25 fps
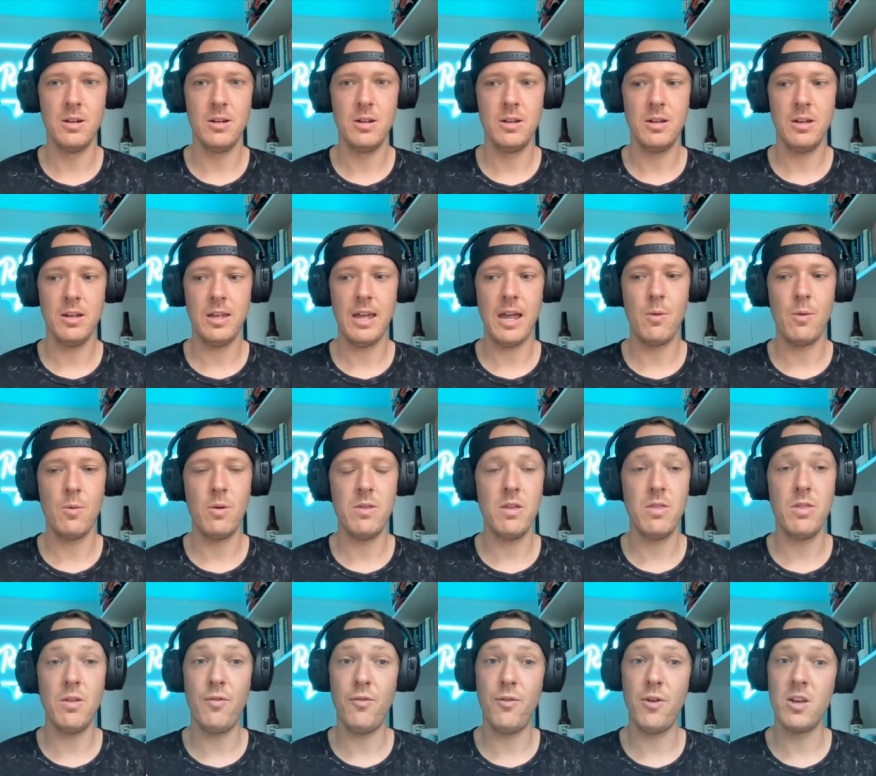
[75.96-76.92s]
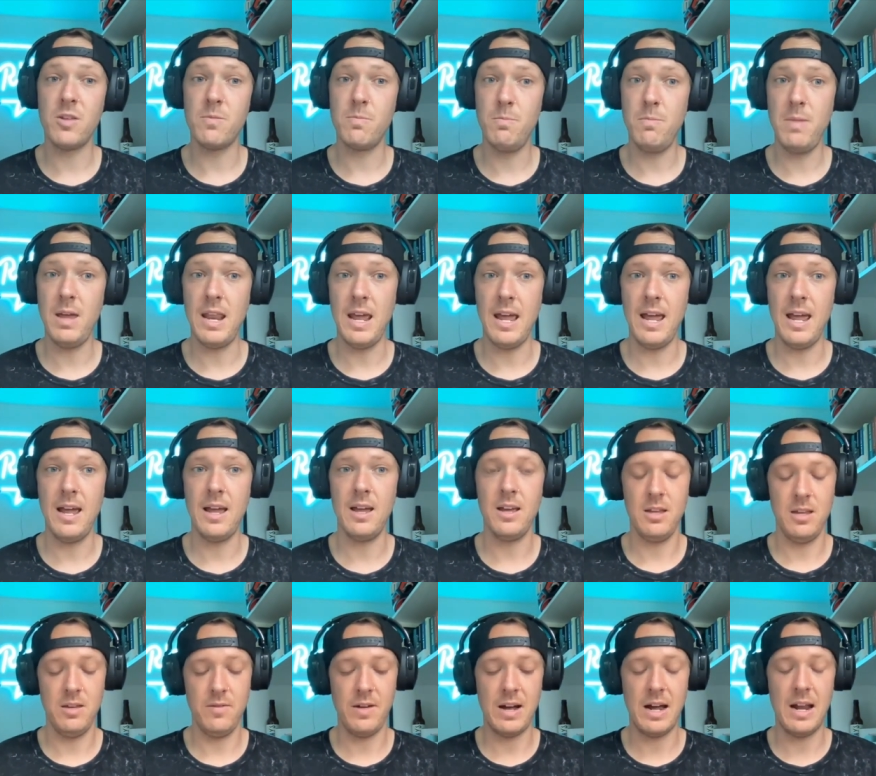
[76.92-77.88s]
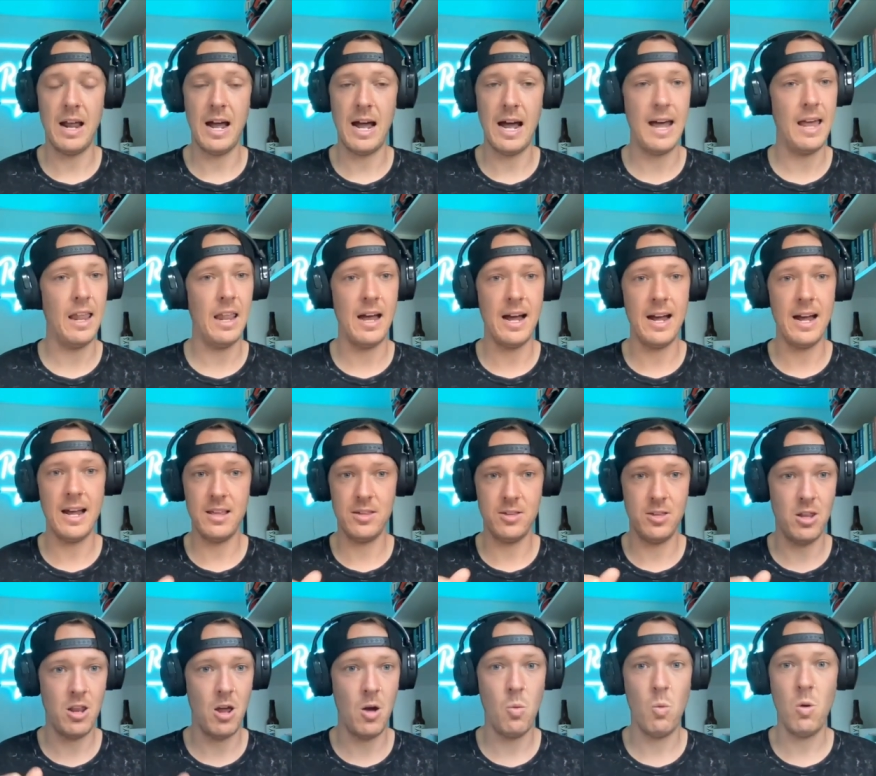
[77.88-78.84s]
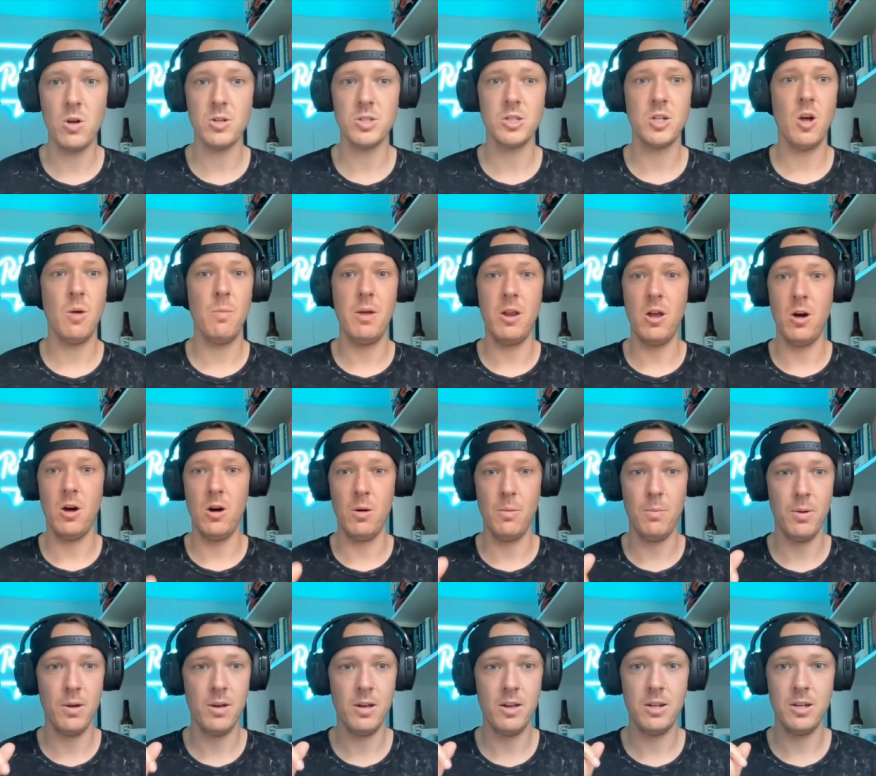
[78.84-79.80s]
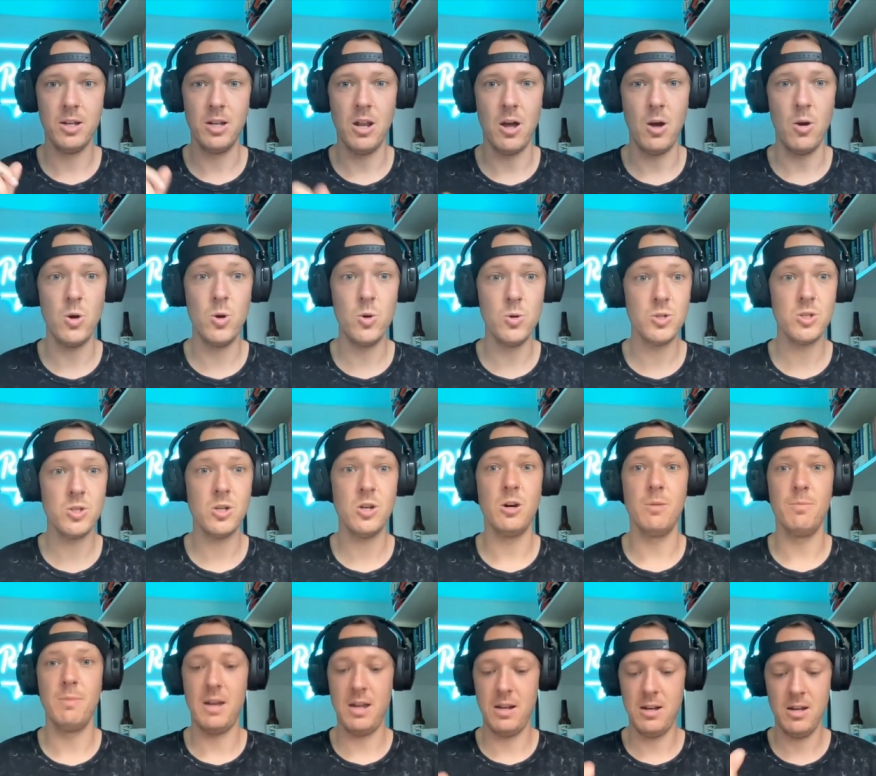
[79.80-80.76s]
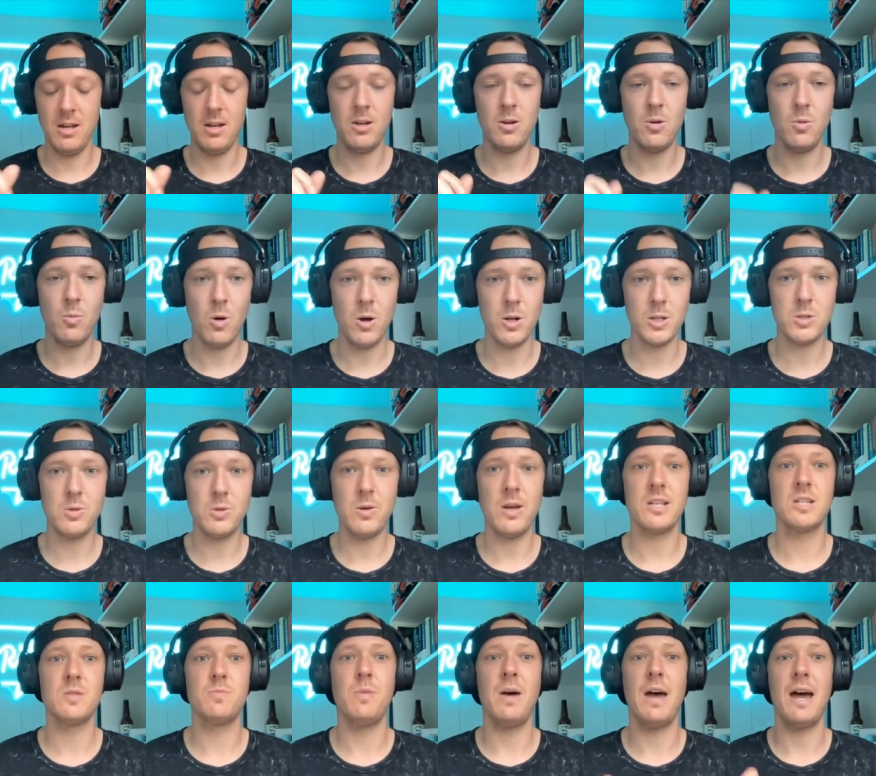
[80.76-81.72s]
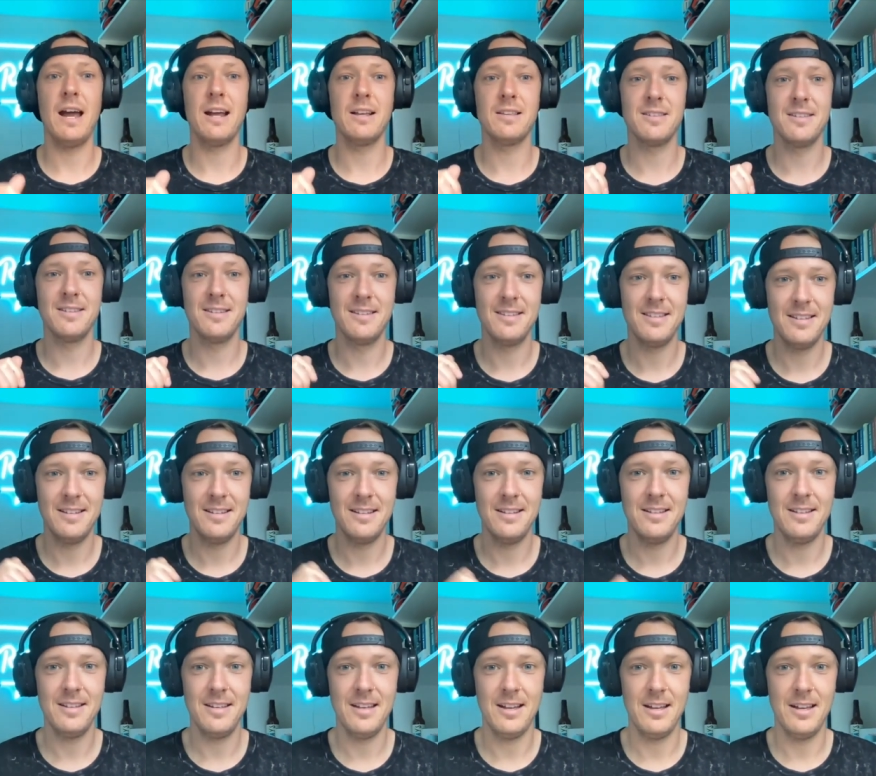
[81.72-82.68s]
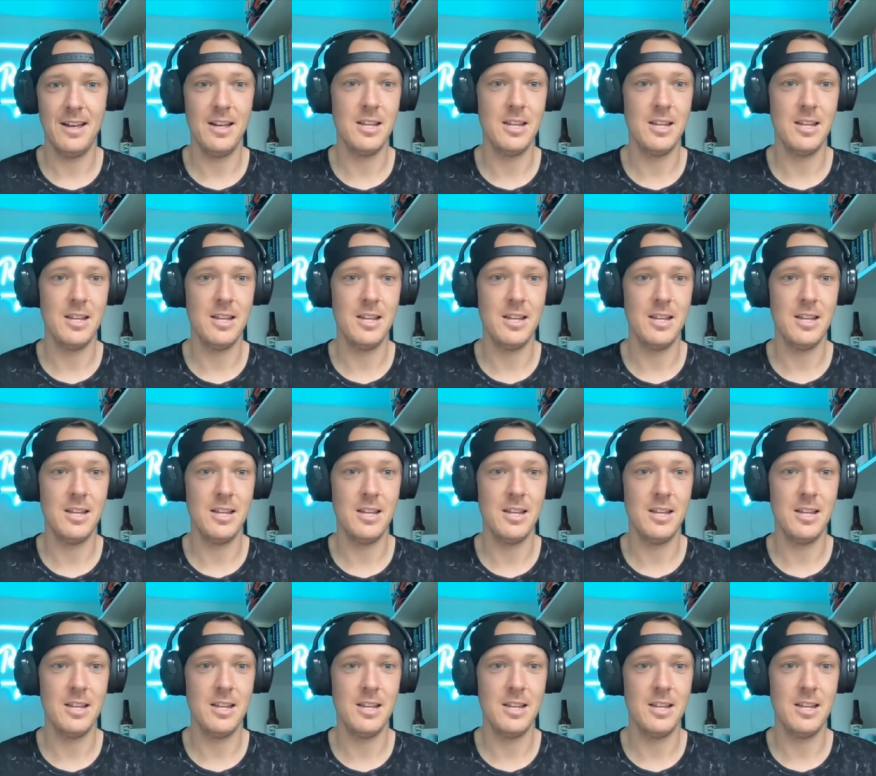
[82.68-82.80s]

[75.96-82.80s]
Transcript: okay, within the first minute, you've had highlights, you know, what's coming up, you know, who's coming, what to expect and